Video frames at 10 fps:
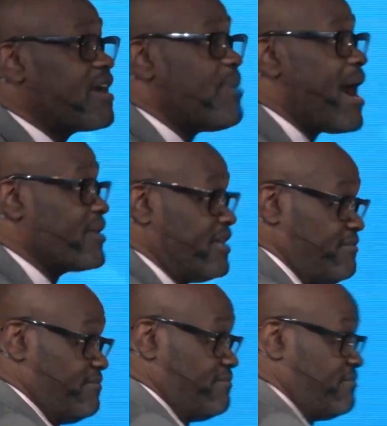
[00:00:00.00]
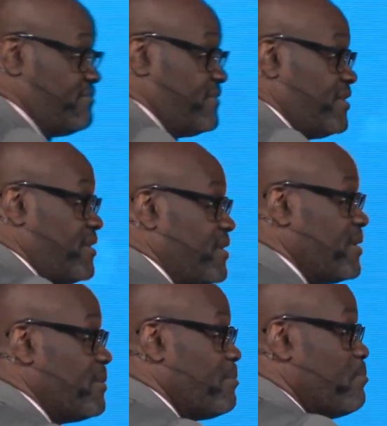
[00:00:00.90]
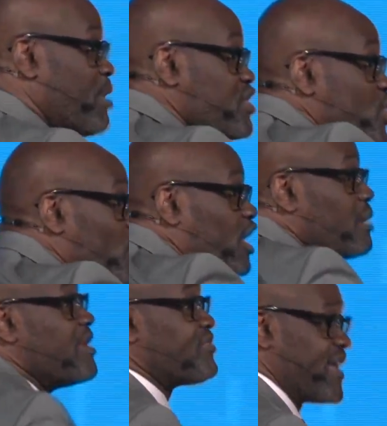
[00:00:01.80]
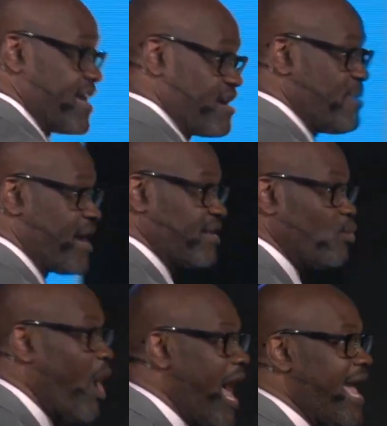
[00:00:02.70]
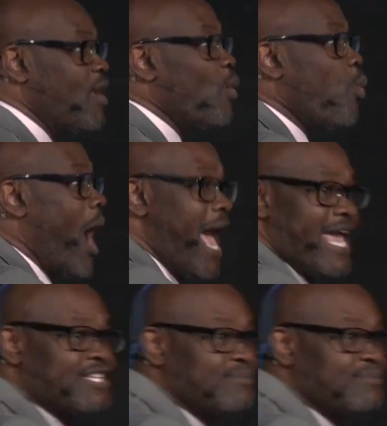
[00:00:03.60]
about it, but you're going to be thinking about it. Why? Why is